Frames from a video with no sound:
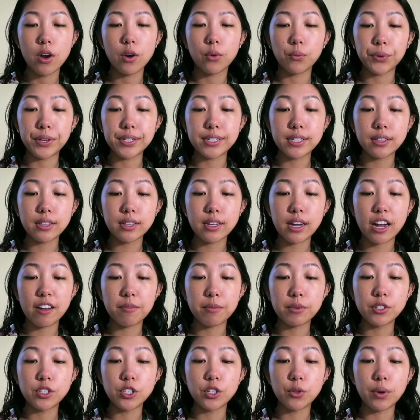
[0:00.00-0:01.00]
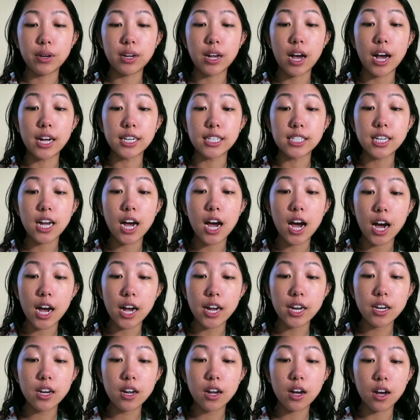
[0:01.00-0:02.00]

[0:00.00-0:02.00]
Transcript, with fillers: recently I've been doing a ton